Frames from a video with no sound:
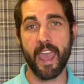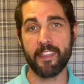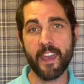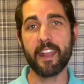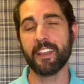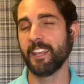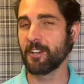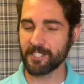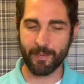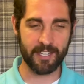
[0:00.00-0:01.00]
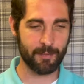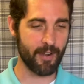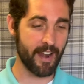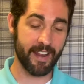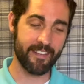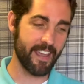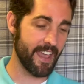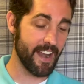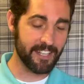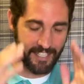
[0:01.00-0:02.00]
And then here's the magic part. And
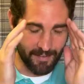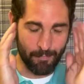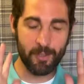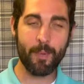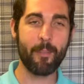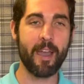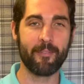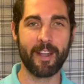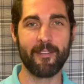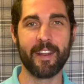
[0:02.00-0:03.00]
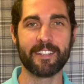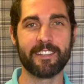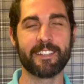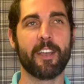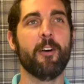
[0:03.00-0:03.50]
it blew my mind when I read it because I was like,